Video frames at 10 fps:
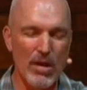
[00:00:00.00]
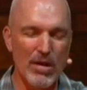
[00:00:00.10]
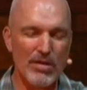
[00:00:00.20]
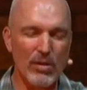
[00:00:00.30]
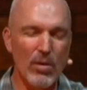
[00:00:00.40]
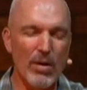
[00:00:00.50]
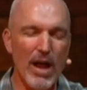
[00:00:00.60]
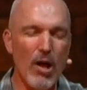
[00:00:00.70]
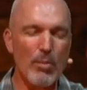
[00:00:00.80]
So, Lord, help